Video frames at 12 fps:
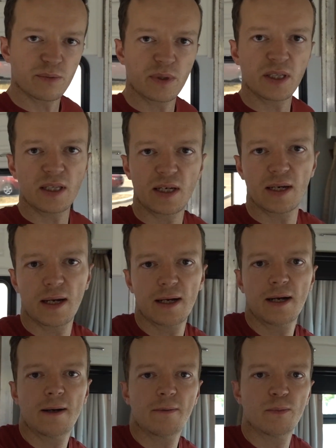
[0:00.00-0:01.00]
really
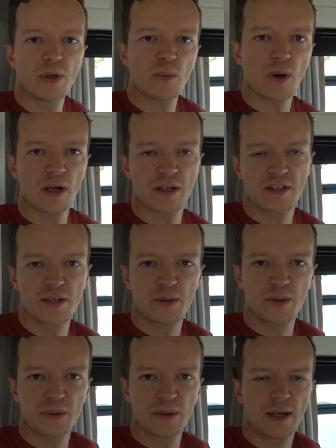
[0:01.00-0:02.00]
we wanted
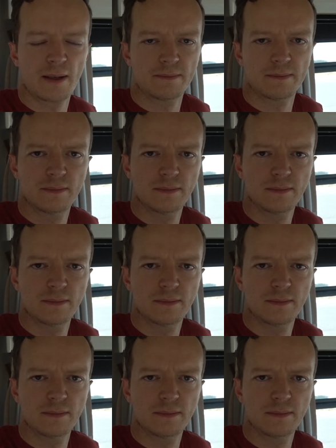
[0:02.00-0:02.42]
to